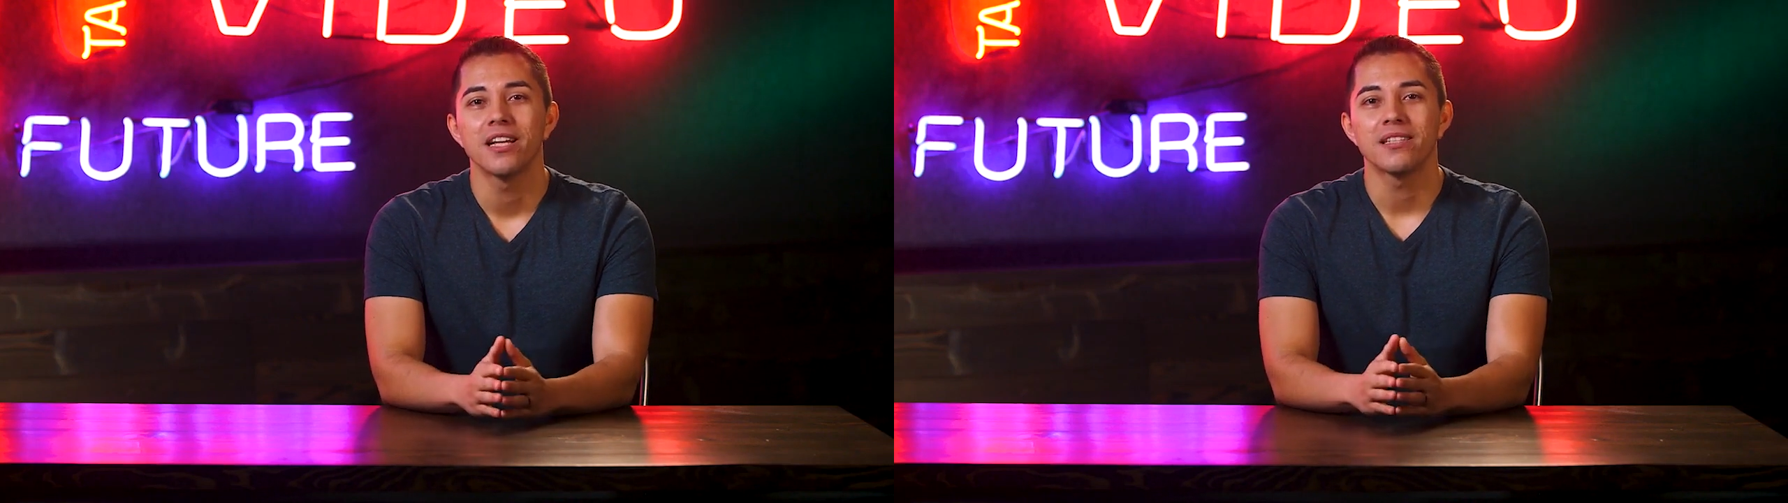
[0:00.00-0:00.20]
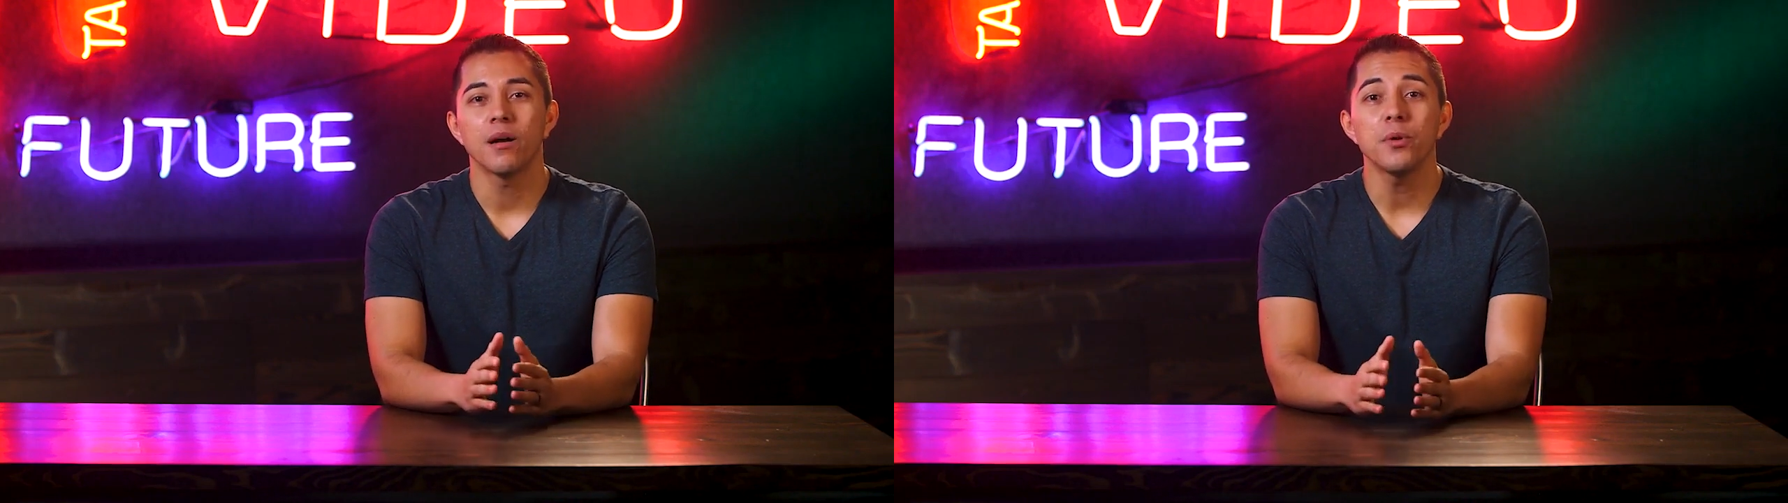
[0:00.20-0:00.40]

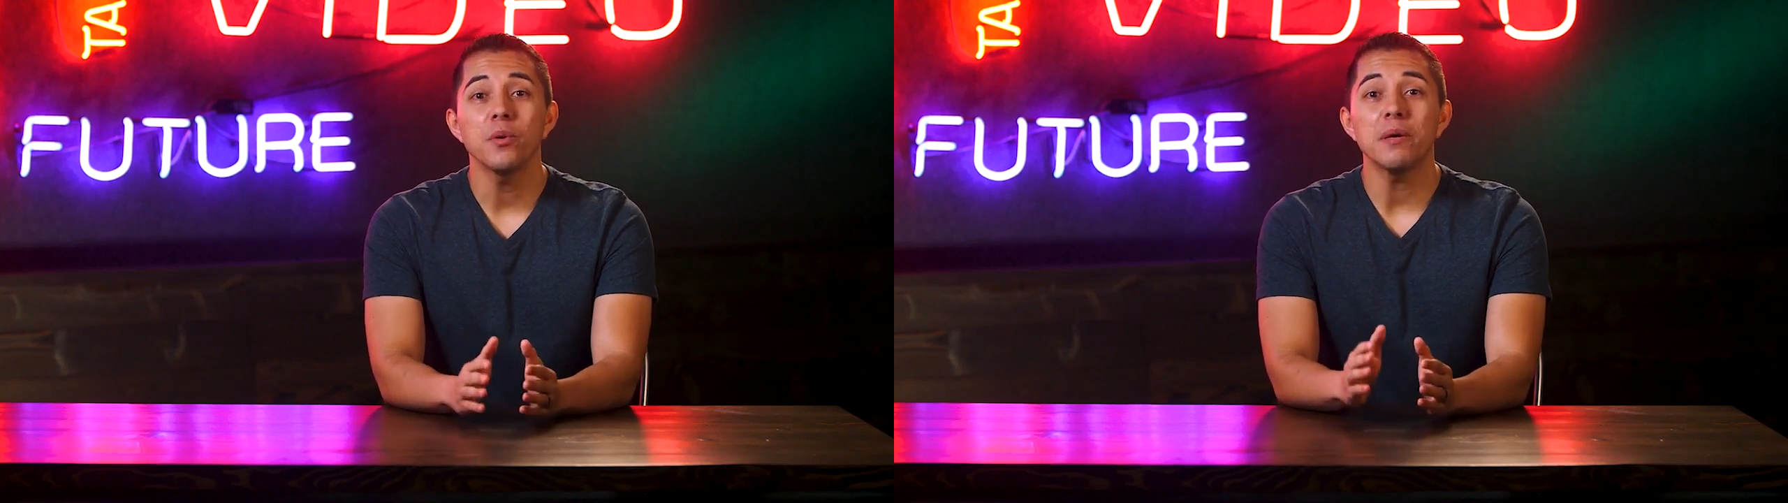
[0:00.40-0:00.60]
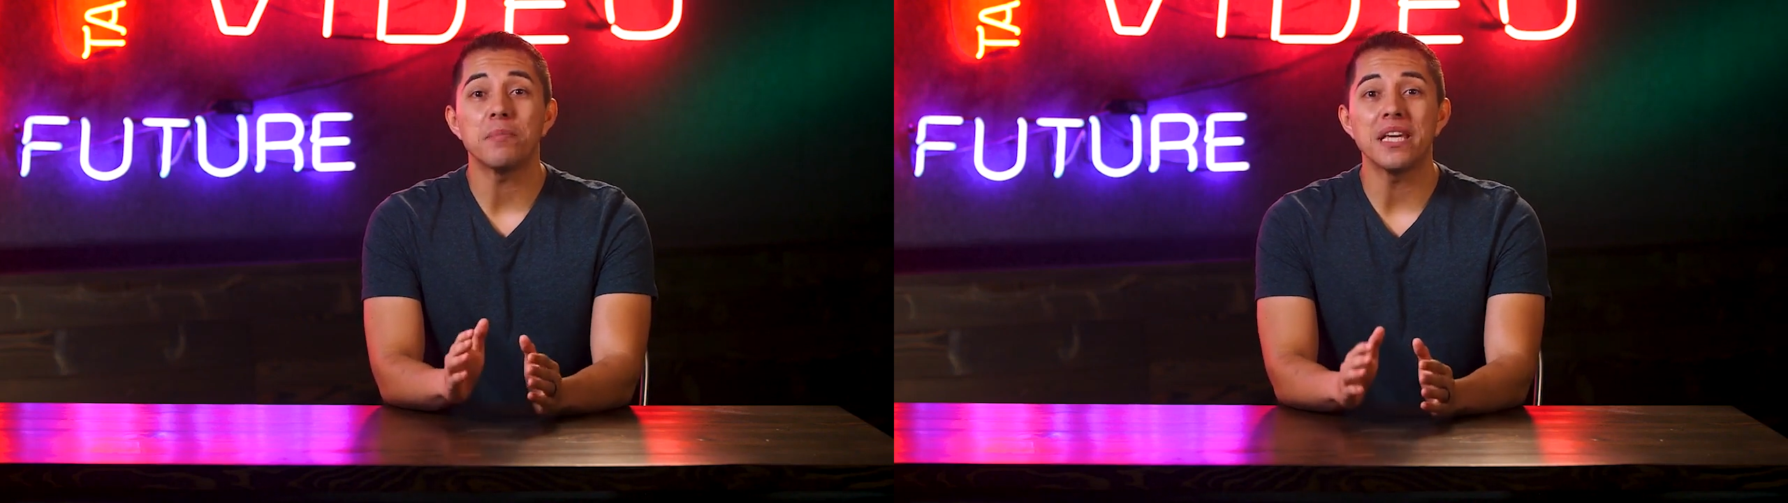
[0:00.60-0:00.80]

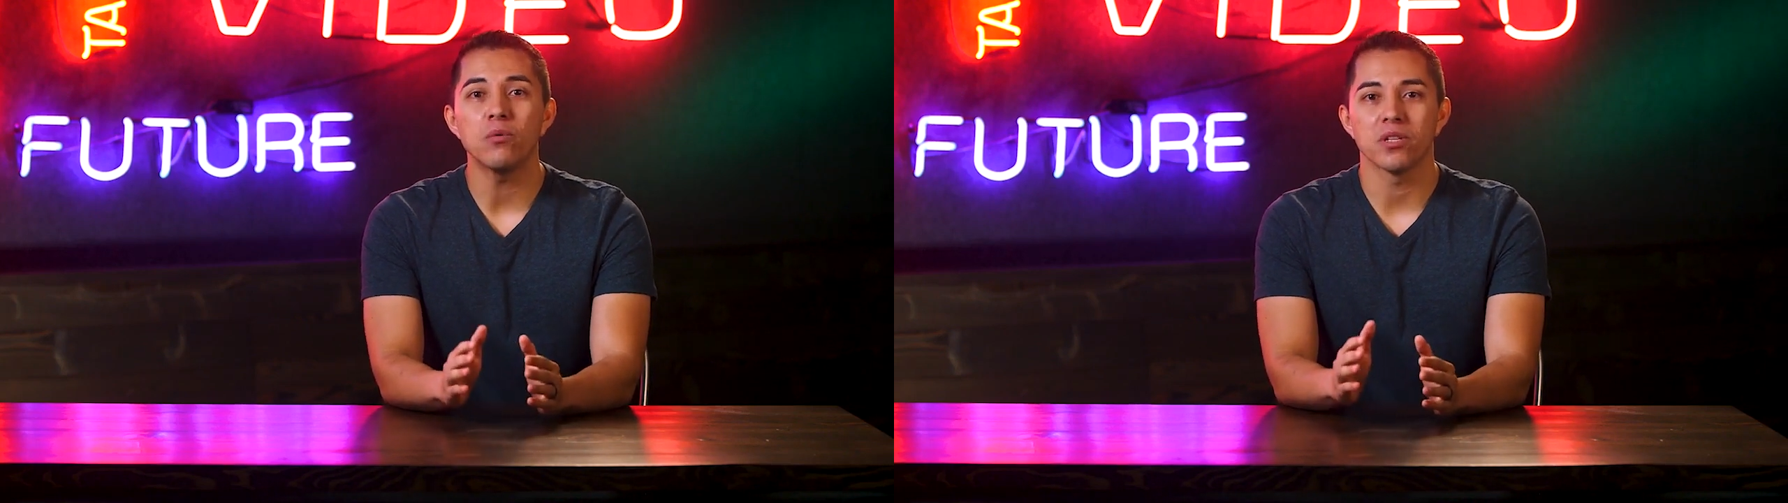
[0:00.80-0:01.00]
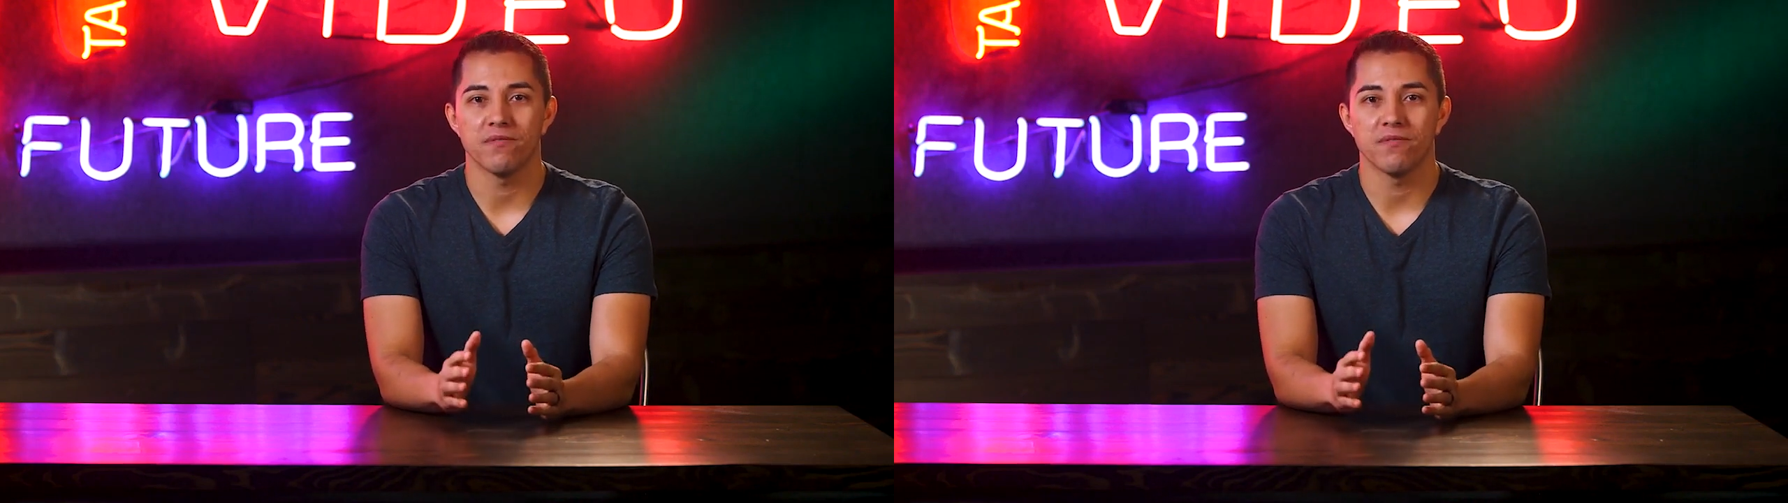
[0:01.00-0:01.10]
WEP was